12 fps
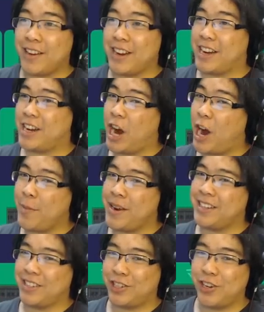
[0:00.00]
it, a
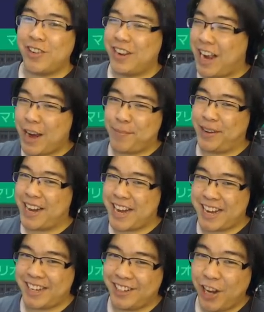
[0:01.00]
comment to show that I played
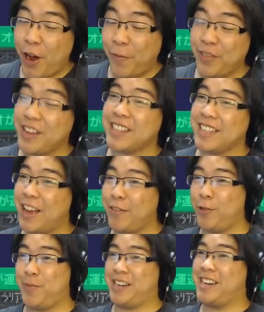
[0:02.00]
and loved this
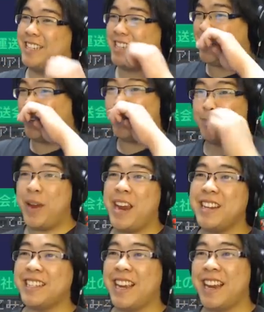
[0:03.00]
level because it's
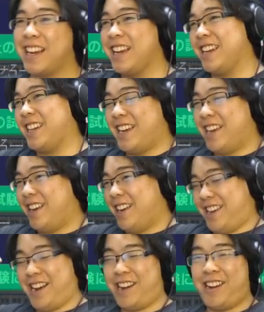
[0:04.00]
amazing,
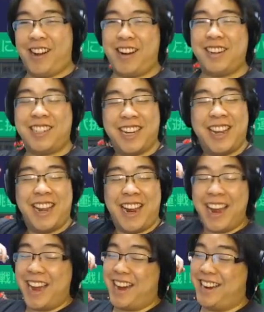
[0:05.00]
a heart,
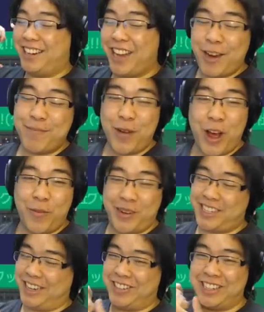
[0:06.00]
a light bulb
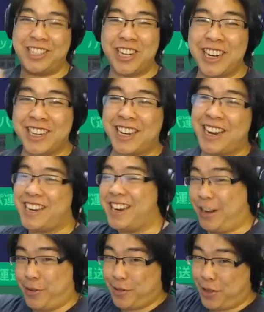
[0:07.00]
because it was a genius idea,
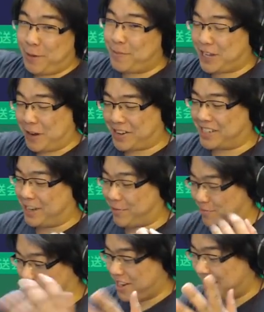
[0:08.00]
and a thumbs up because I
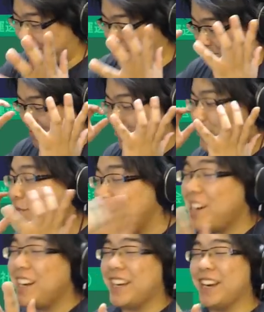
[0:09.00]
really,
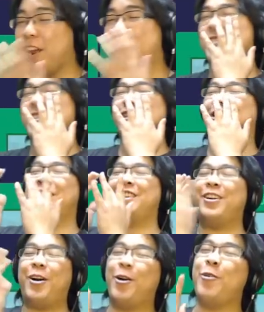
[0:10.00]
really love this shit.
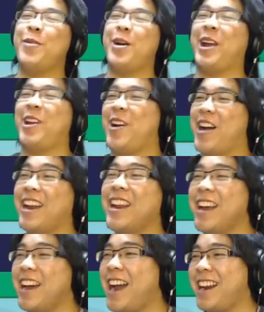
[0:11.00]
Oh my god.
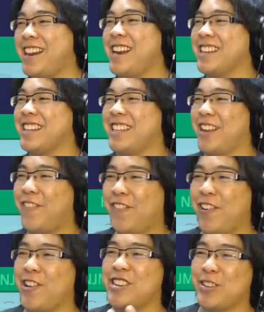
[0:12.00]
I think this is the
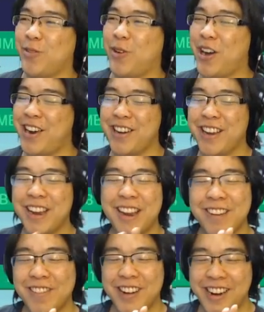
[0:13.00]
first one
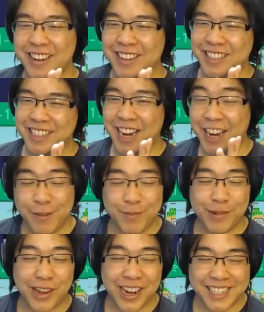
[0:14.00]
where there's hidden
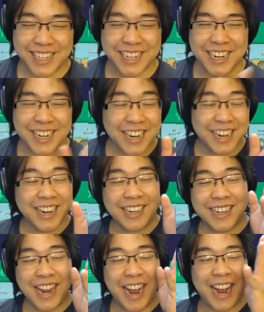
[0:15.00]
blocks in it
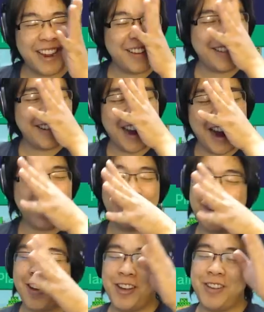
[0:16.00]
that I
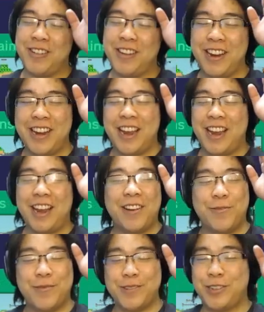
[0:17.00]
thought
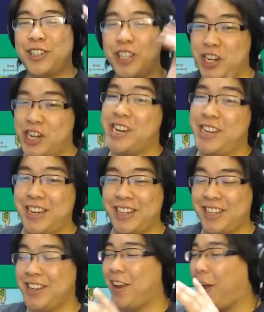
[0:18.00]
was
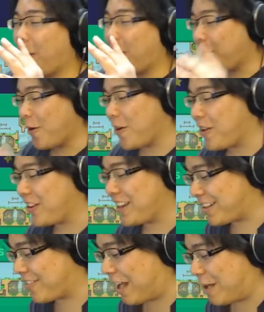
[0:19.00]
genius.
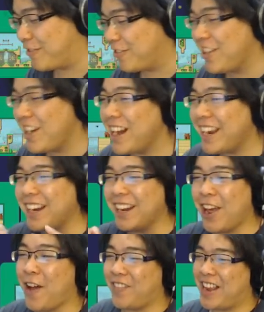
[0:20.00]
Holy crap. Really
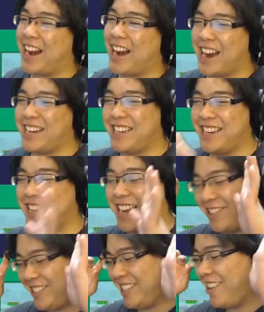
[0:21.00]
love that idea.
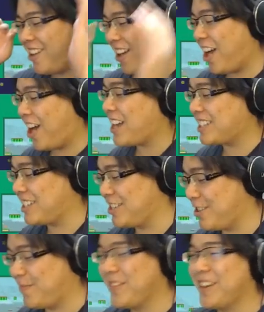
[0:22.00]
That was
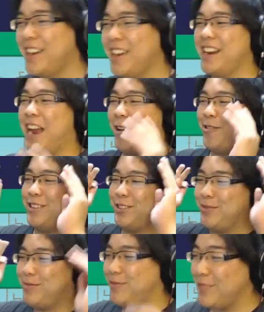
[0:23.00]
awesome. That
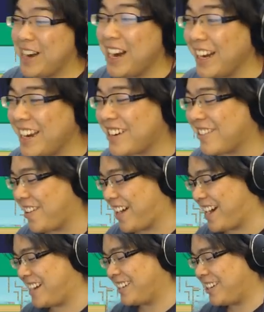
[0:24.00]
was really
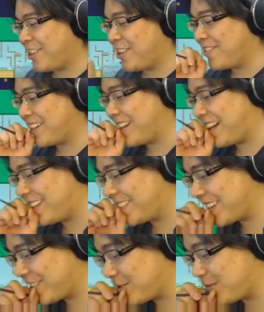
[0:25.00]
great. Oh my god. If
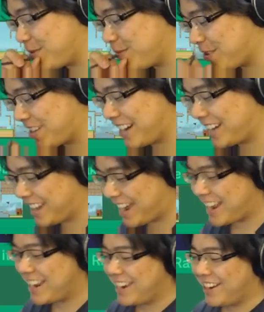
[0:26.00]
there could be more like
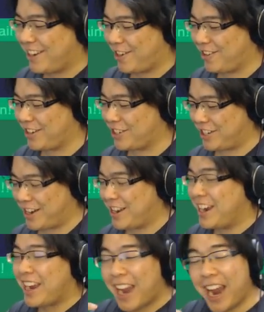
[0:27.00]
that. Holy shit.
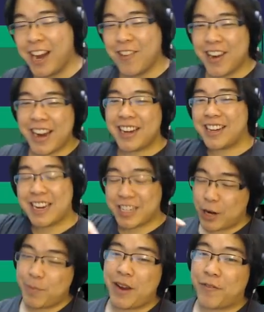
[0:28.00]
Anyway, that's
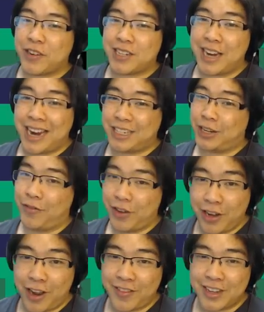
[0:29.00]
going to be it for today. So if you
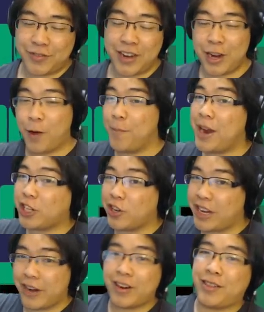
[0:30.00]
love this video, make sure
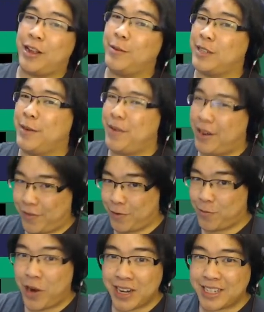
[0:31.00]
you give it a thumbs up. And if you
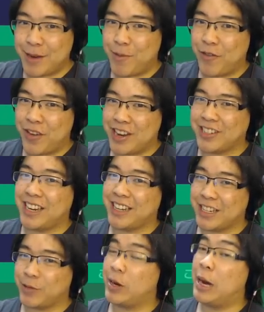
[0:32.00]
want to see more videos like
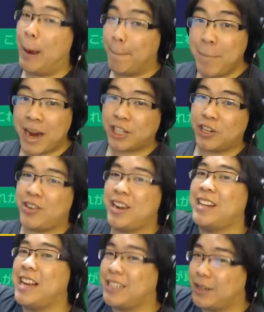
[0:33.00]
this one, make sure you
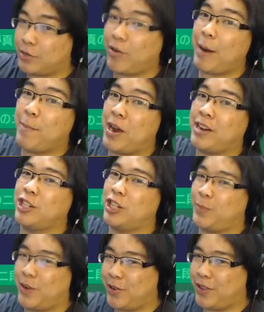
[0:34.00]
hit that subscribe button
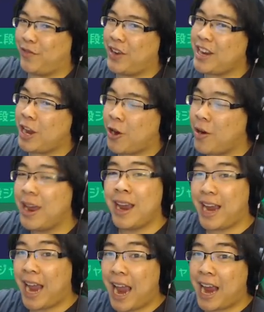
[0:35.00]
just below the video.
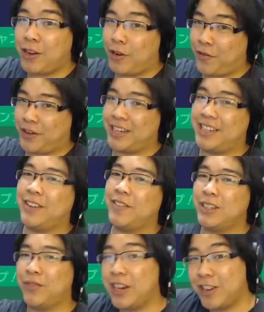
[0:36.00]
And don't forget to give
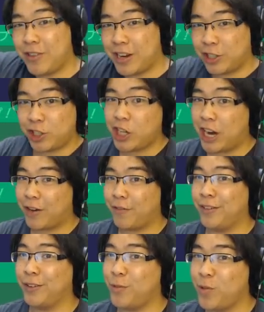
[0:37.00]
this video a share
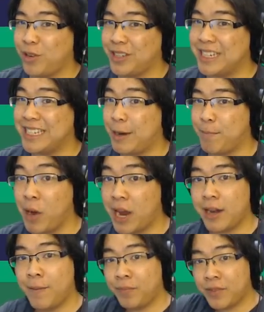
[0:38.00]
for the world to see.
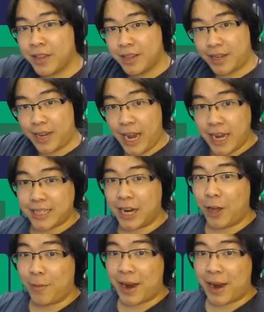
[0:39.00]
But until